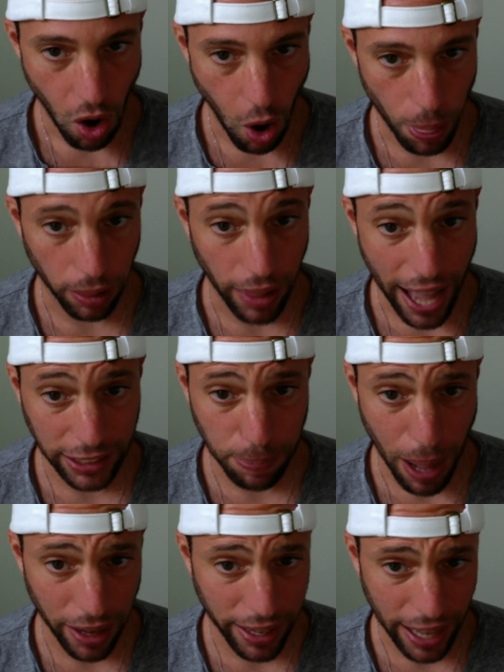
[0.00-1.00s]
on the last
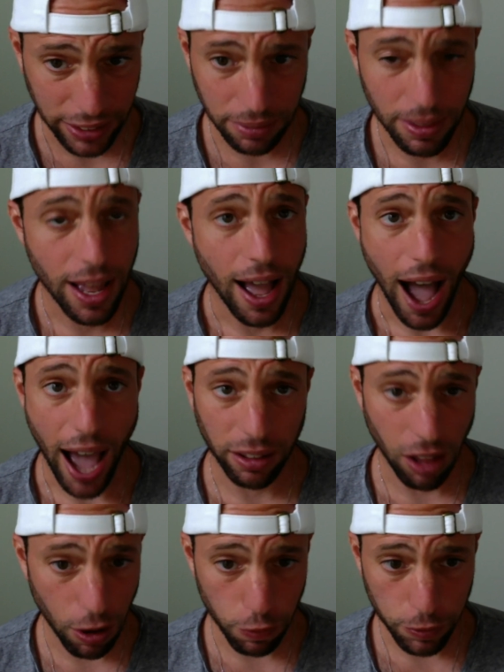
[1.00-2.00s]
podcast. I
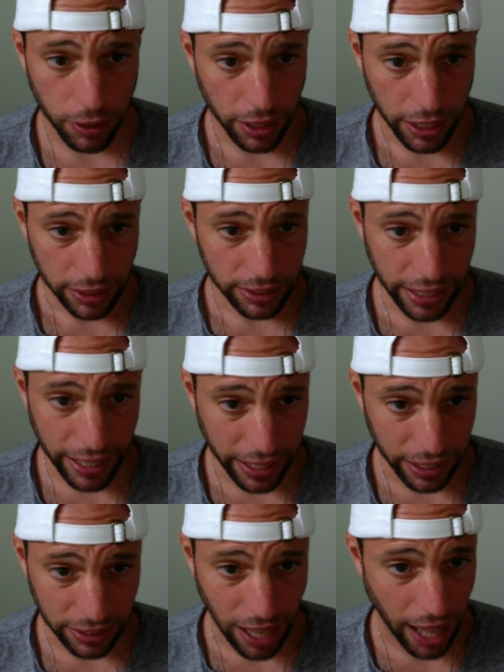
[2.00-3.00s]
love Tee Higgins.